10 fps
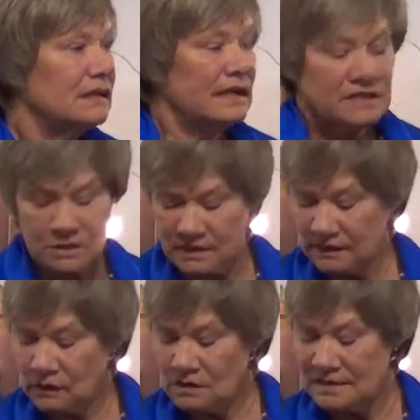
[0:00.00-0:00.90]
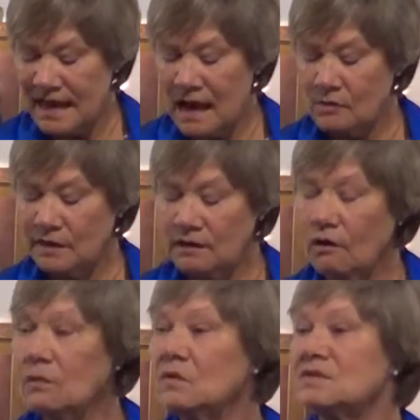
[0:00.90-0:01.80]
And so they looked down and
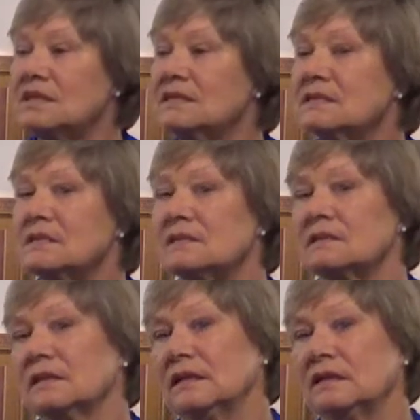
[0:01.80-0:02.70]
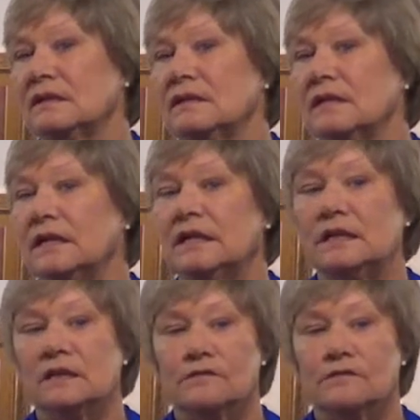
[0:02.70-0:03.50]
almost instantly the